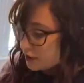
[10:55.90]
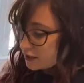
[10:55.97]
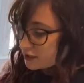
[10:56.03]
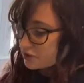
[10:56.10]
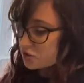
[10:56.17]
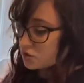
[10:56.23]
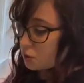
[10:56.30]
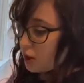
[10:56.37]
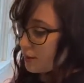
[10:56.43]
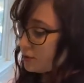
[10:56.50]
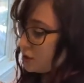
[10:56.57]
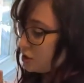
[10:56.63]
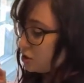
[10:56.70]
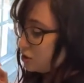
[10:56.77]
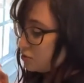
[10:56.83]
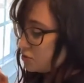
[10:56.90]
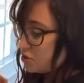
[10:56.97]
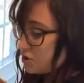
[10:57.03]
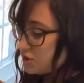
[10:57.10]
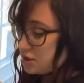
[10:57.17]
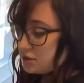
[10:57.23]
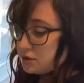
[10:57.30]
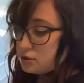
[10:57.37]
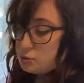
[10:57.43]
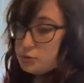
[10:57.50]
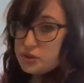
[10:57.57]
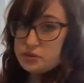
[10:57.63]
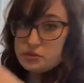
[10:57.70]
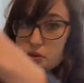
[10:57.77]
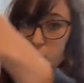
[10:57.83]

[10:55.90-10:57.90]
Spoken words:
in it, so I'm going to use just a little bit of